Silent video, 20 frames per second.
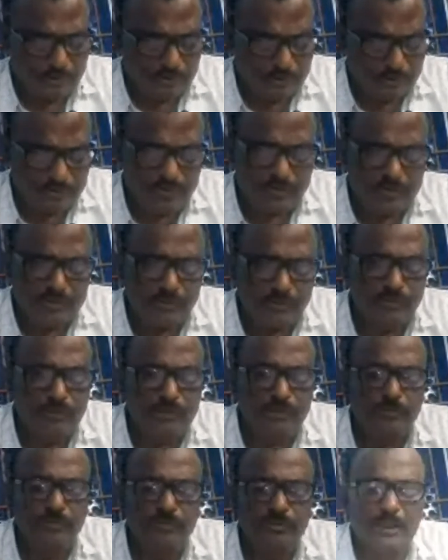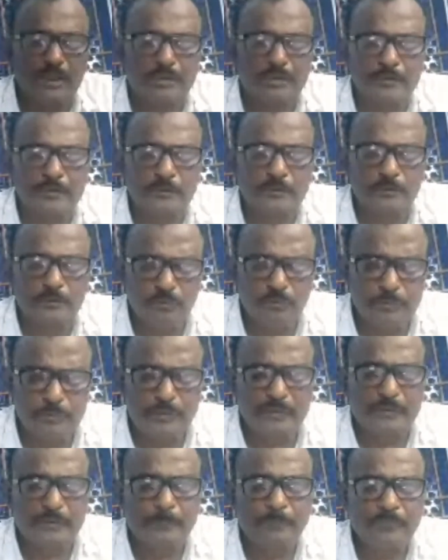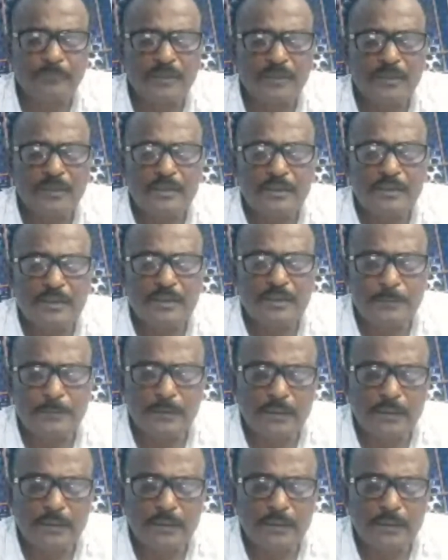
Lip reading: causing such injury to that woman, if